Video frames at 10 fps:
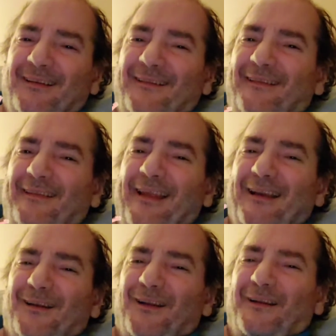Is
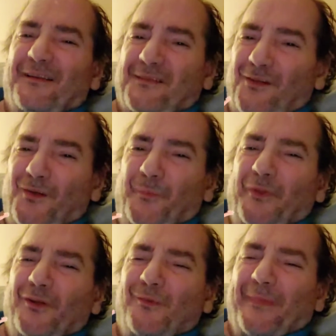that going to disturb
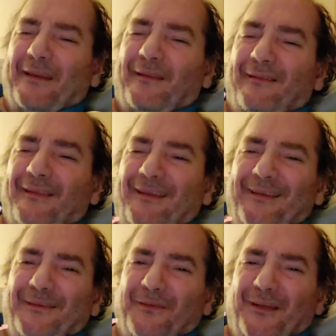you and make you think
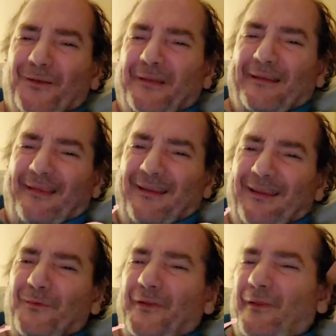that you're not really
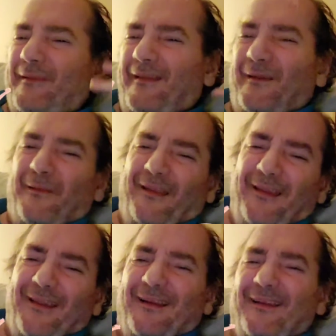thinking when you think you're
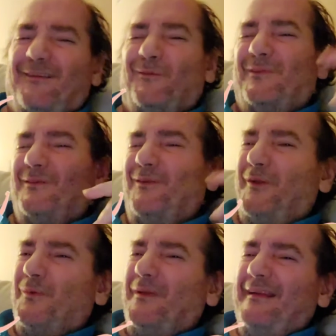thinking? And then someone says, no,
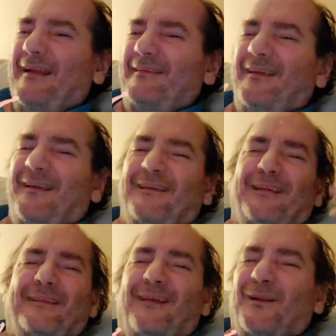you're really not thinking because
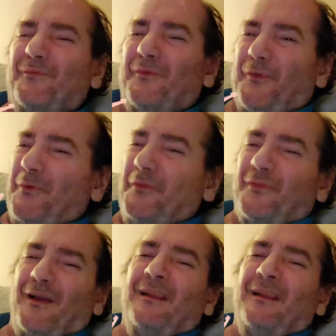I thought of you.